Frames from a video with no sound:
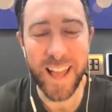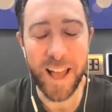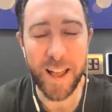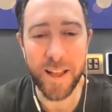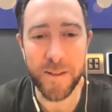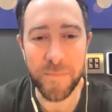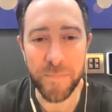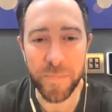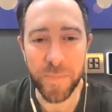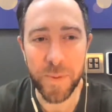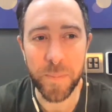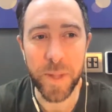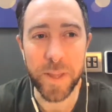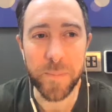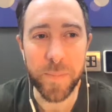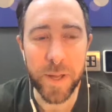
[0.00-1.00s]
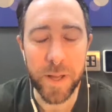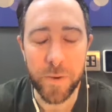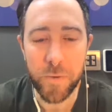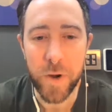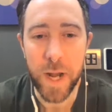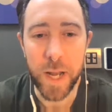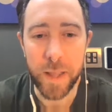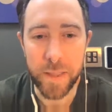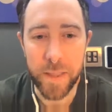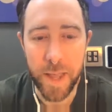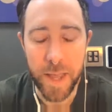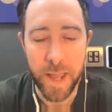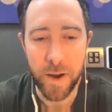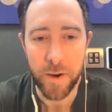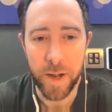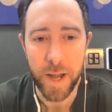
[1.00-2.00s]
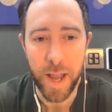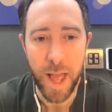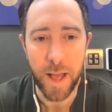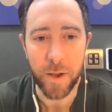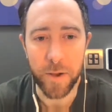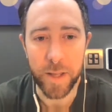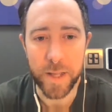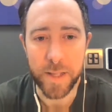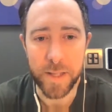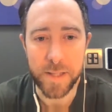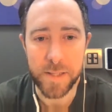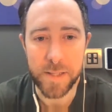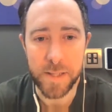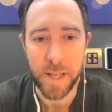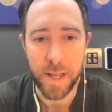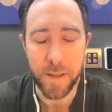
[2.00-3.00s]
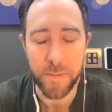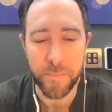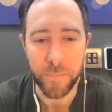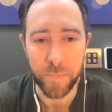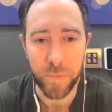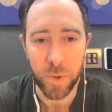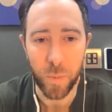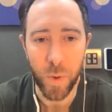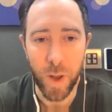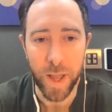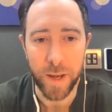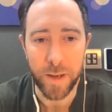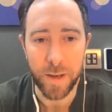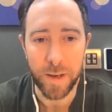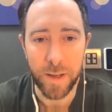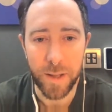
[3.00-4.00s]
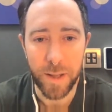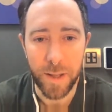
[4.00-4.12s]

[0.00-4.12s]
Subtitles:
But really, the here and now is when